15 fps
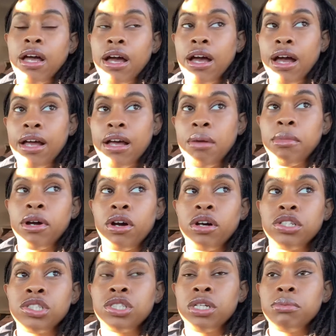I got my
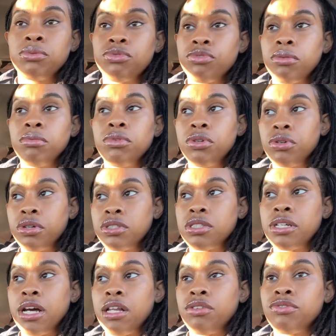cart shipped from New York to
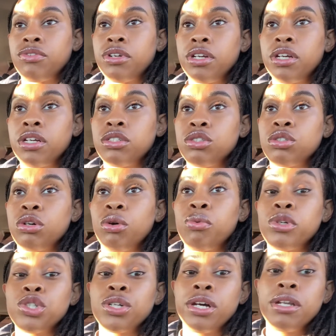California, so
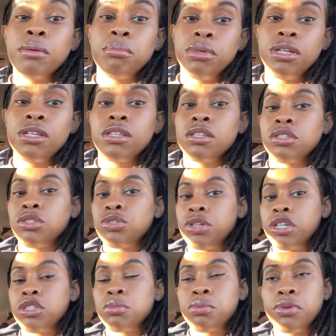we're trying to beat the
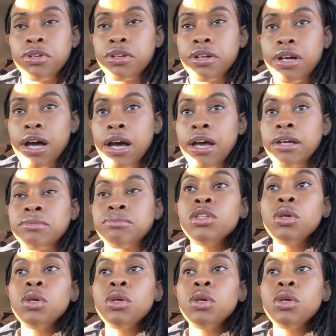transporter guy.